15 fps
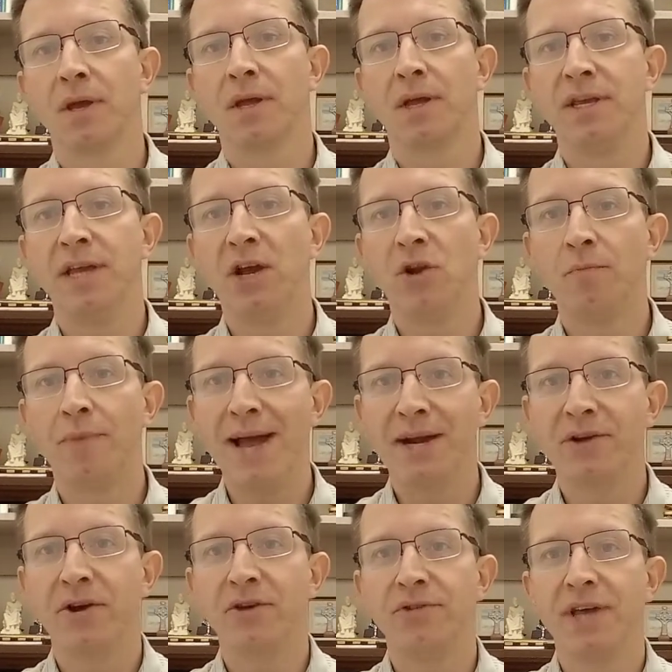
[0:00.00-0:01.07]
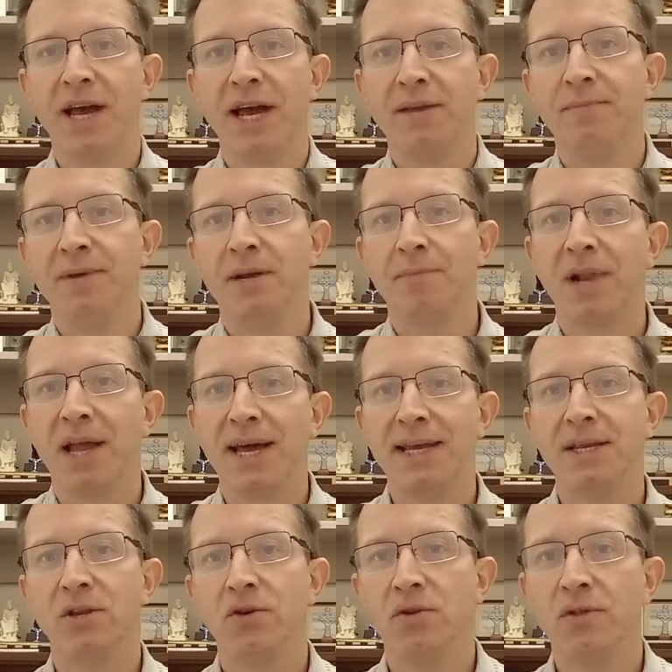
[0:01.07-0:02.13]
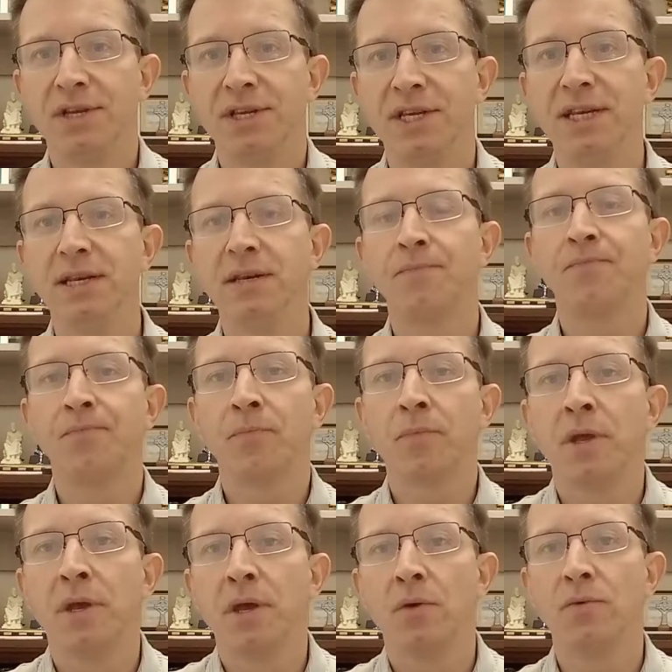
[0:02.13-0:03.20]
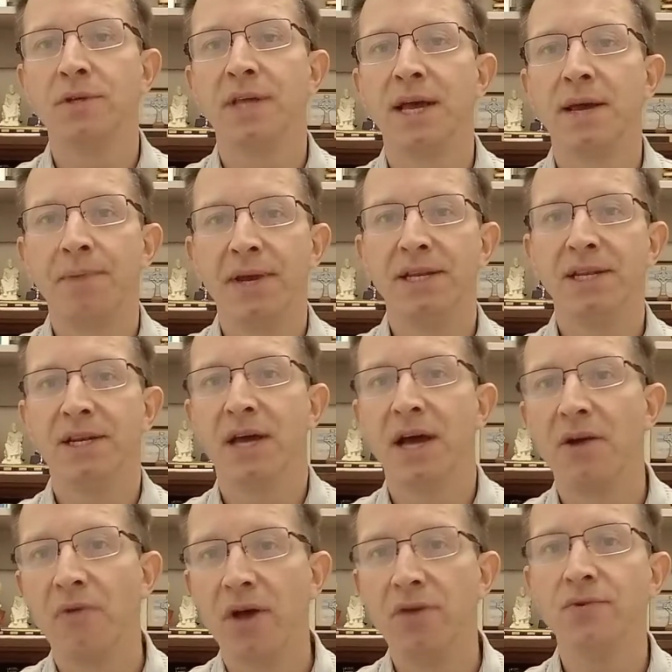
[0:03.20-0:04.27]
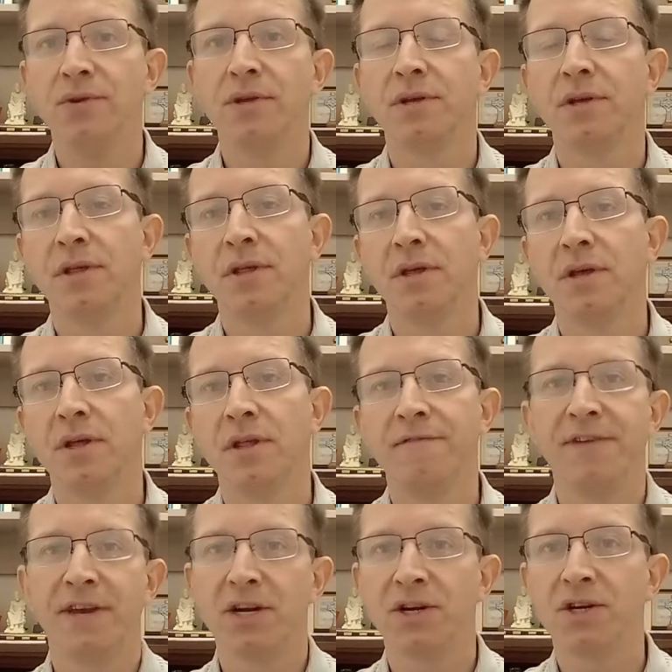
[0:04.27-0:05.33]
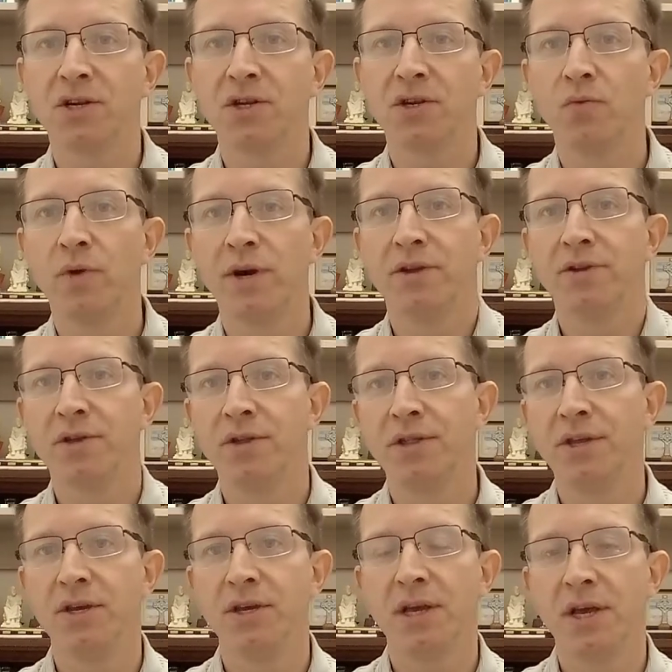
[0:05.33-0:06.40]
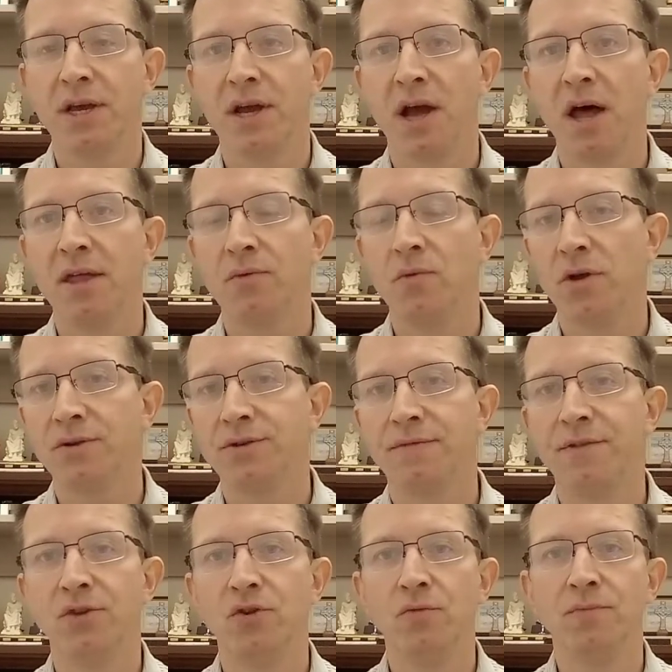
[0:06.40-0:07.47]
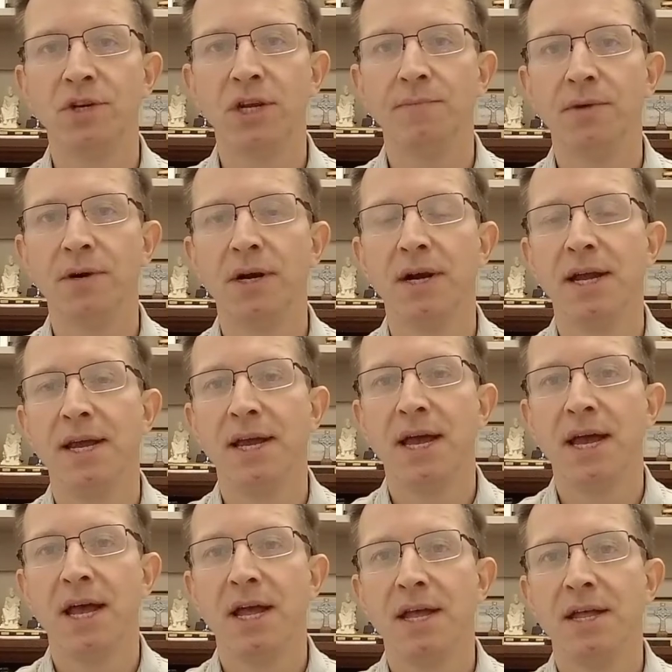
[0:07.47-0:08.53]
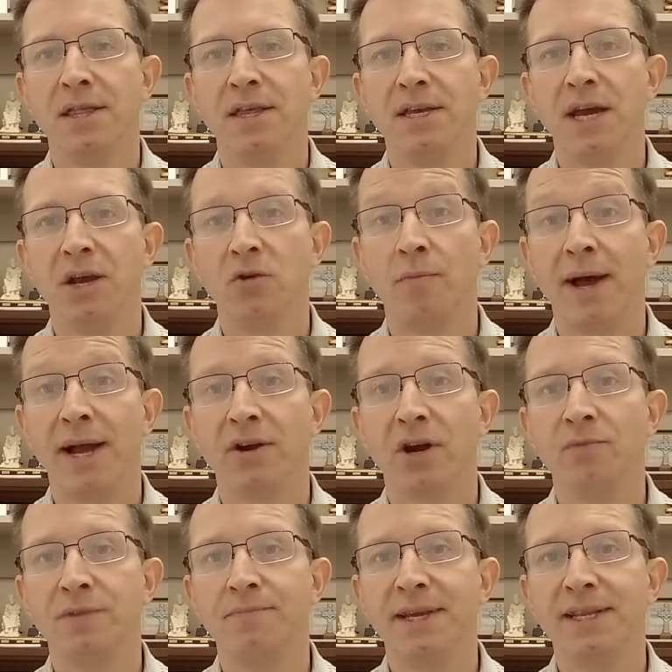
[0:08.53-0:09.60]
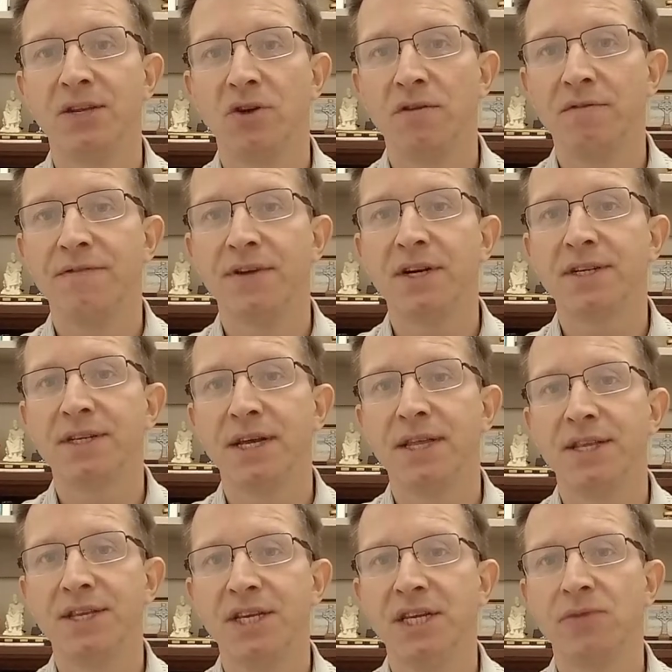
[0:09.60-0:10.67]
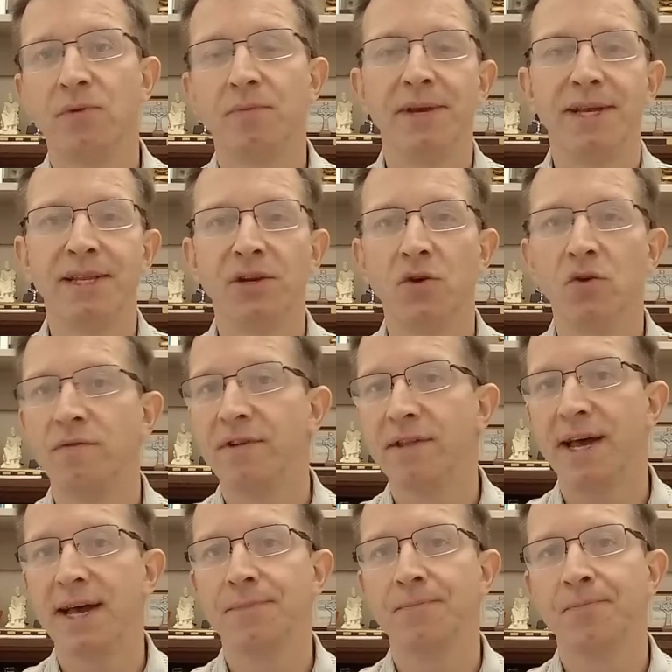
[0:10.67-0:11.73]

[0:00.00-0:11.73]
yellow background that had been applied to the scene was painted around the figures, whereas on the other walls of the tomb chamber, the yellow background was painted on first and the scenes were painted over that.